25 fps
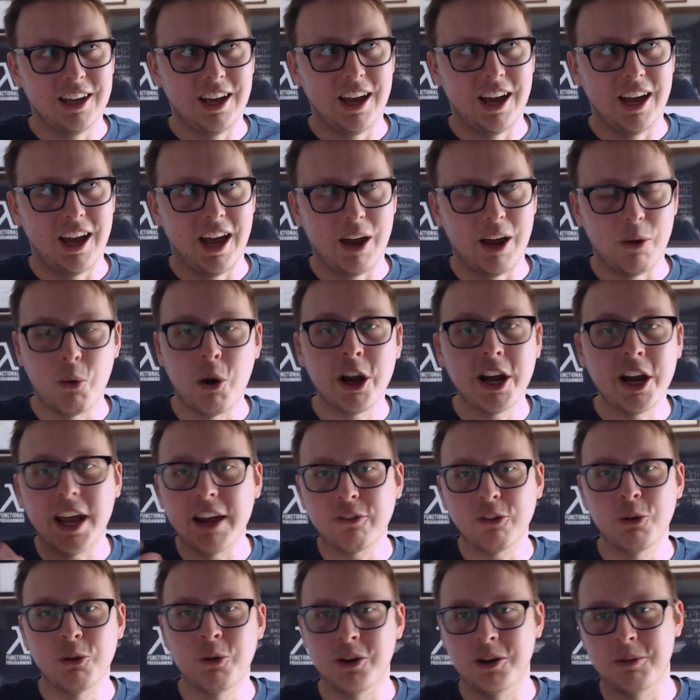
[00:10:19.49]
I want
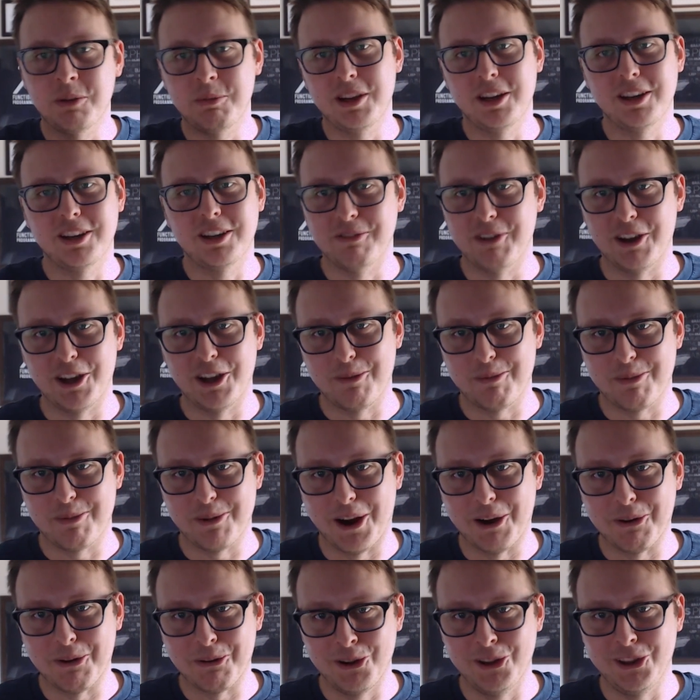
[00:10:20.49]
everyone to be a developer.
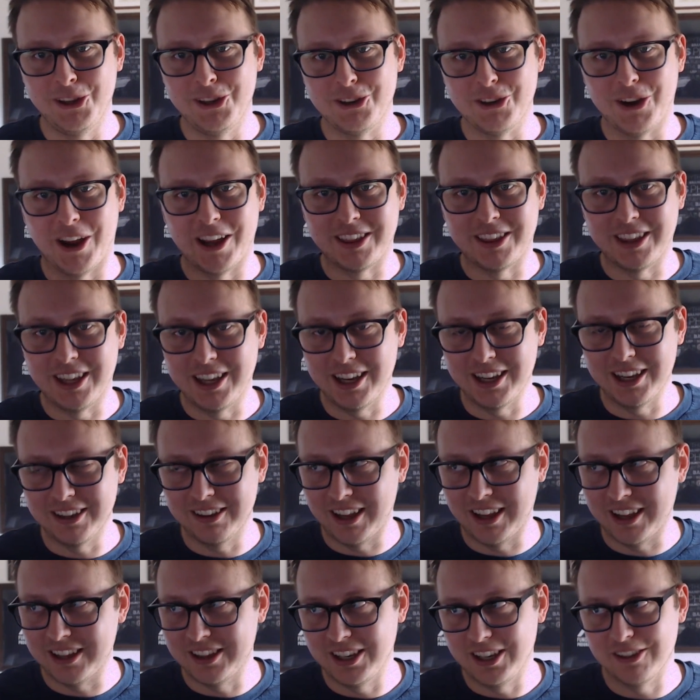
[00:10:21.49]
I really do. I think it.
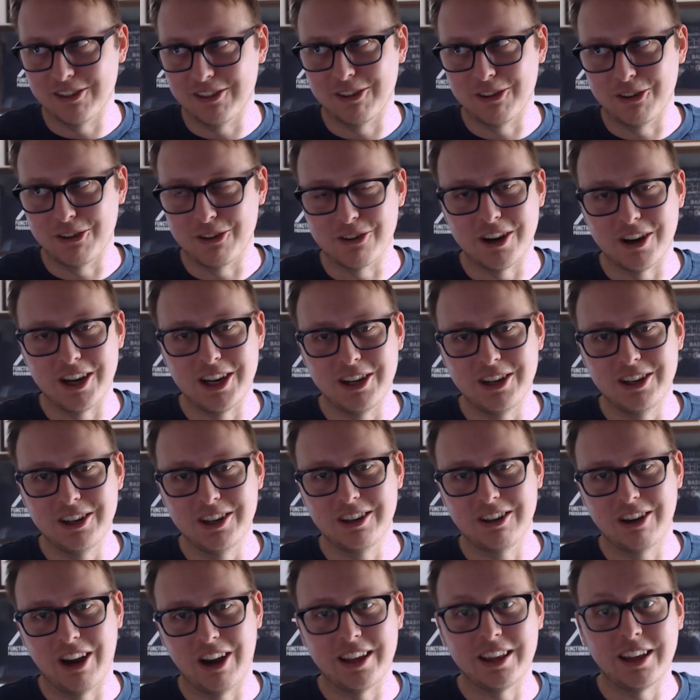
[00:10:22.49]
I think it's a great.
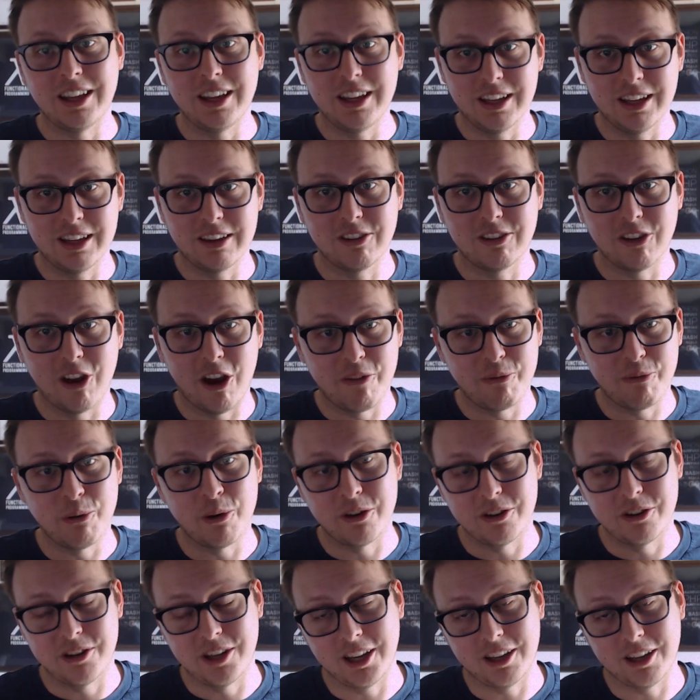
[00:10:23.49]
I think software
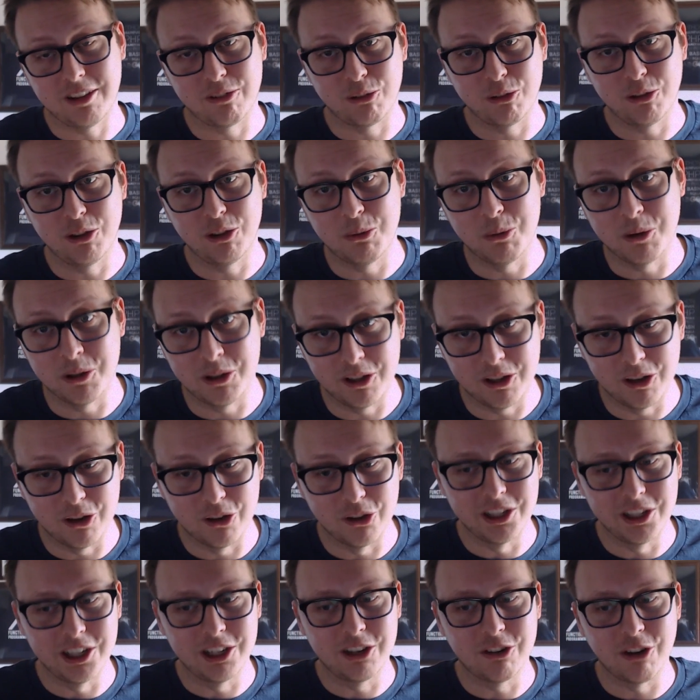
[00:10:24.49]
and tech is really one of the
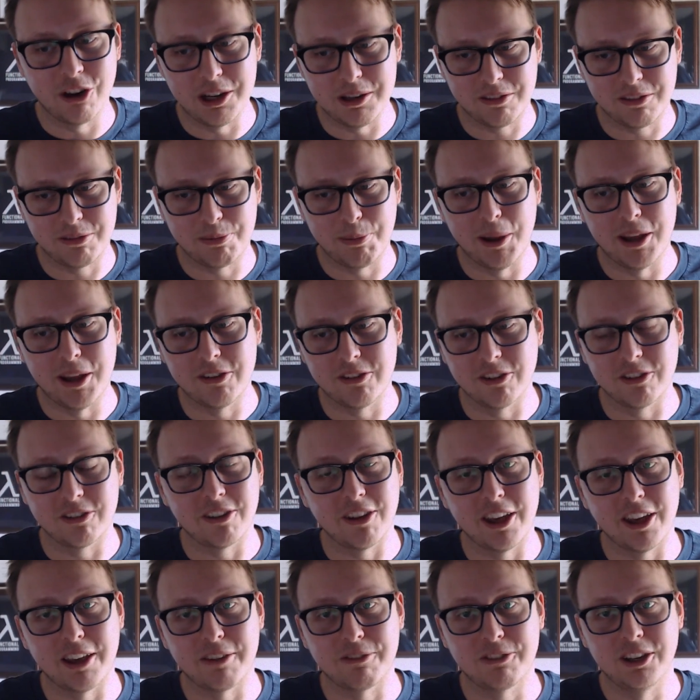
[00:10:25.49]
only great spaces
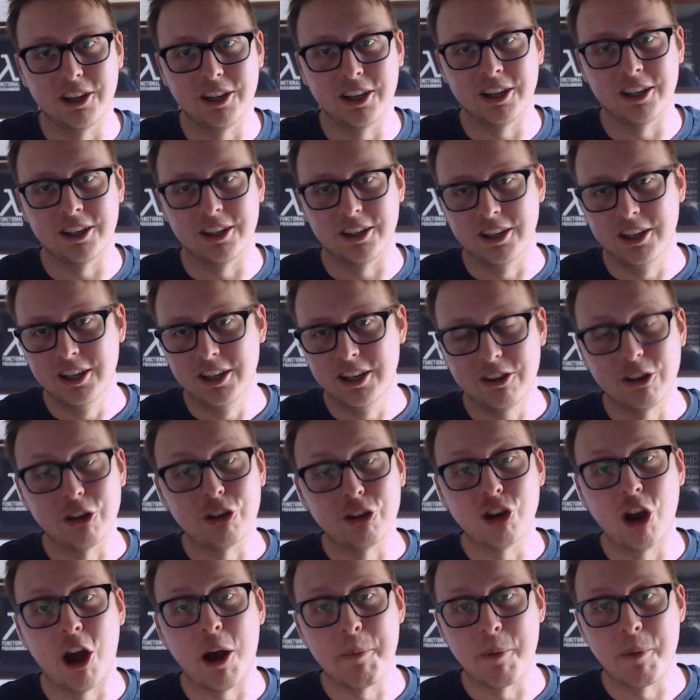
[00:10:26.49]
left in the
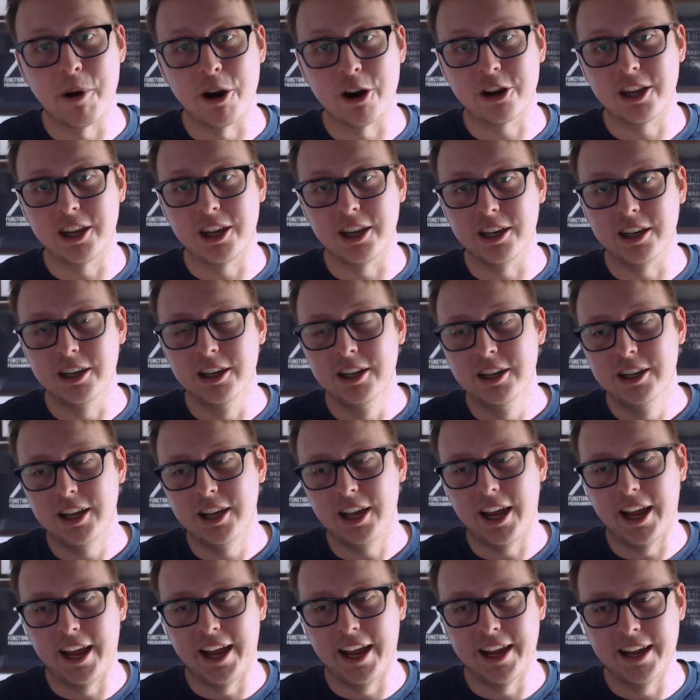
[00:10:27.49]
job market,
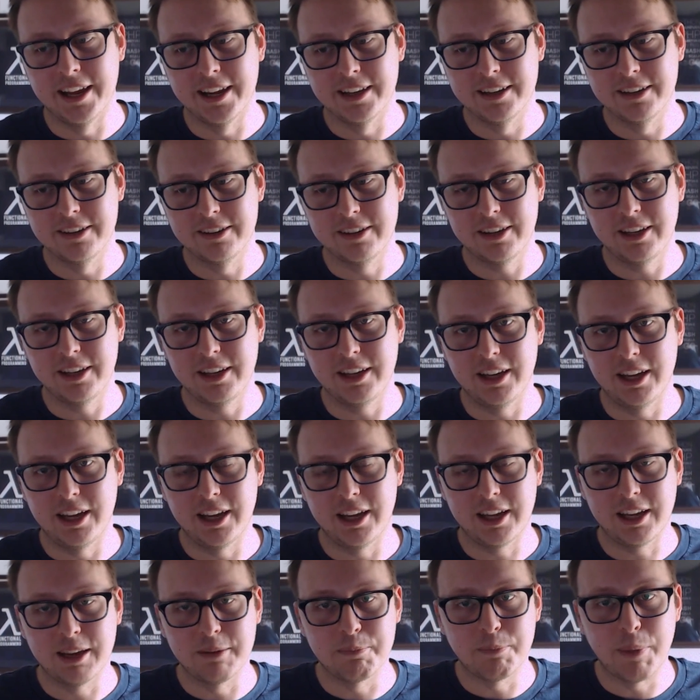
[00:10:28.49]
and
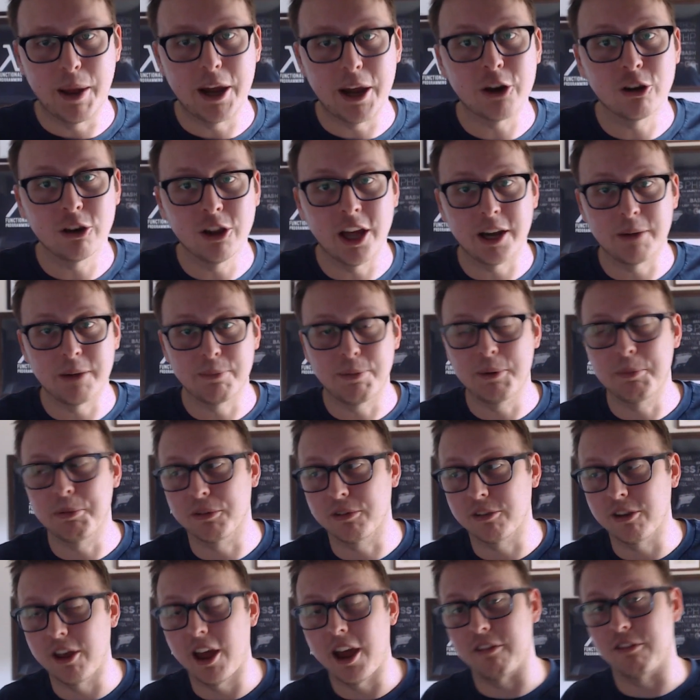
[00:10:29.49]
it can better a lot of
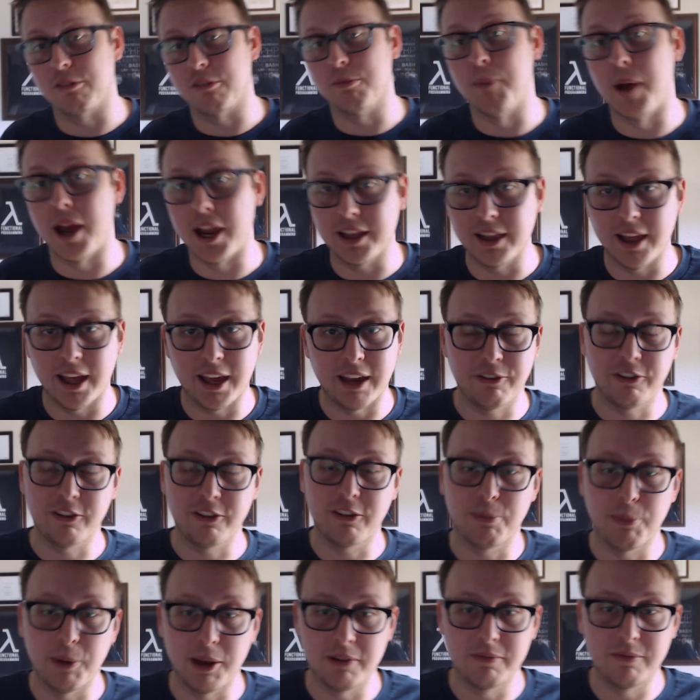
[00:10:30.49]
people's lives. My life
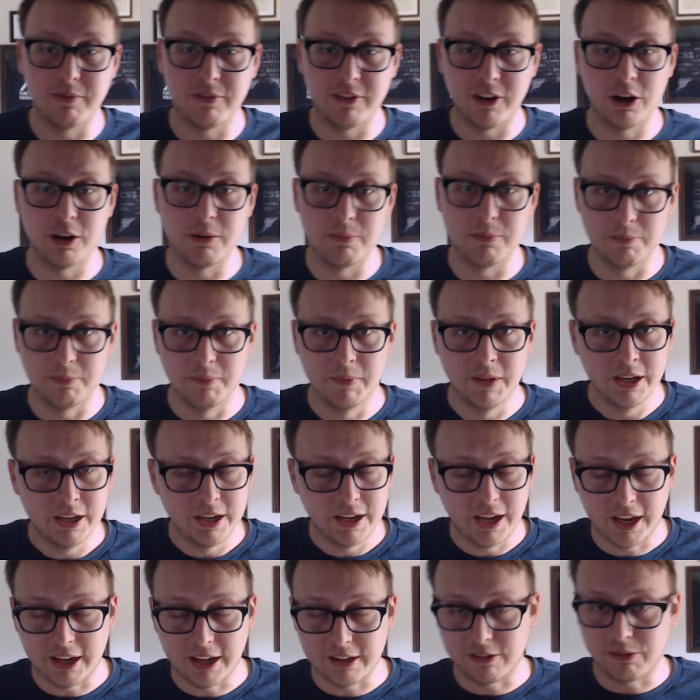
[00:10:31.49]
has been very
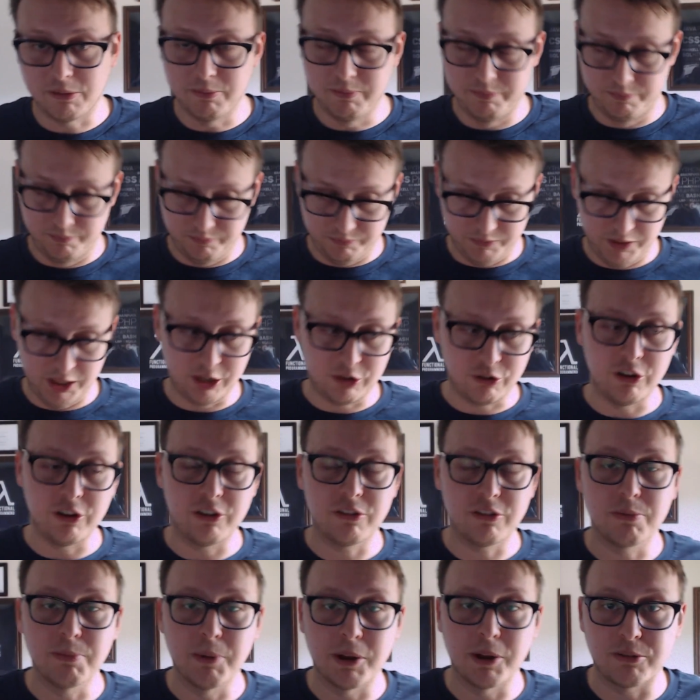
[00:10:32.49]
has
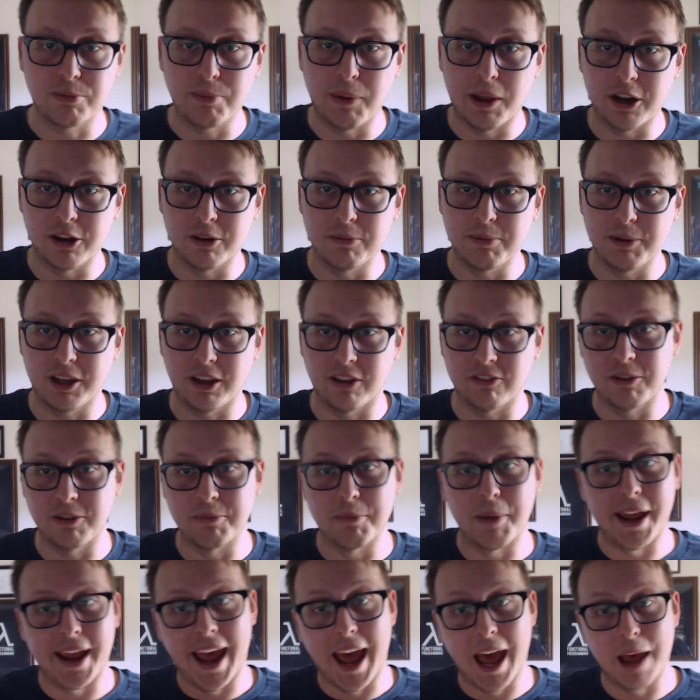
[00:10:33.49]
increased much better because of
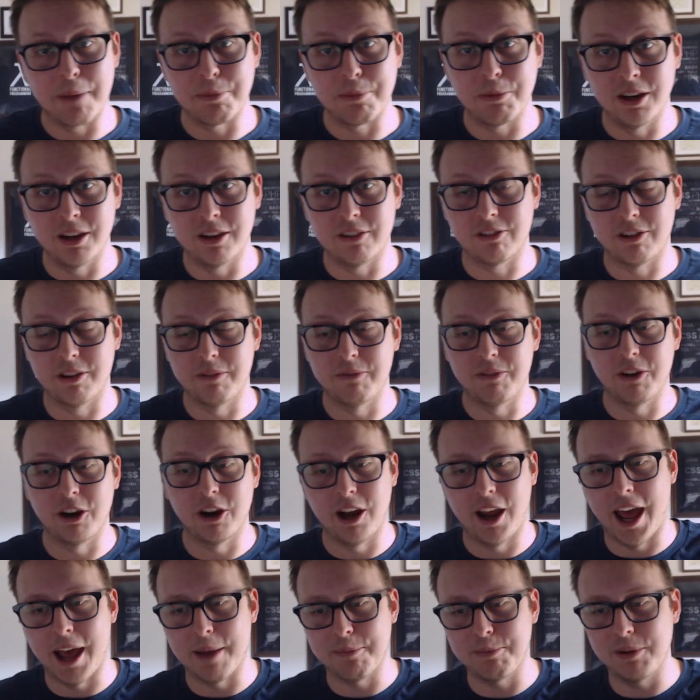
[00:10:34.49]
my happiness. I'm very
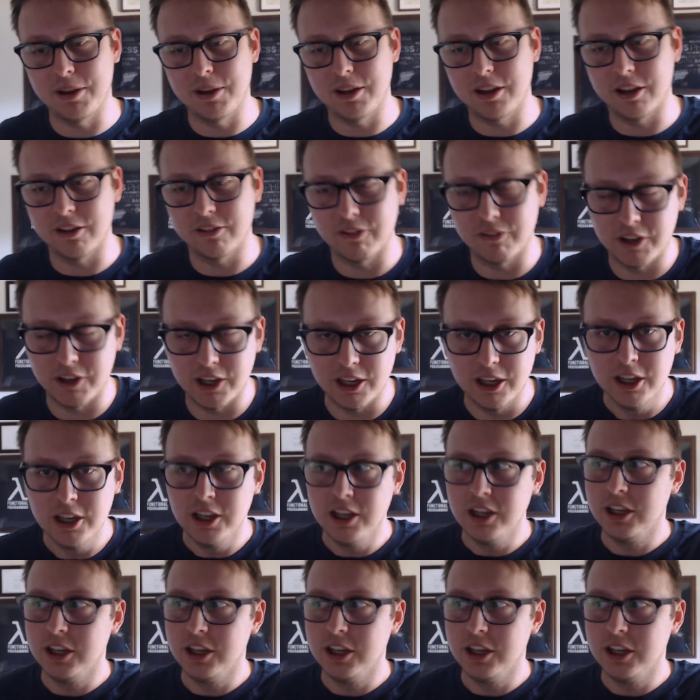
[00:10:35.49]
happy because of it.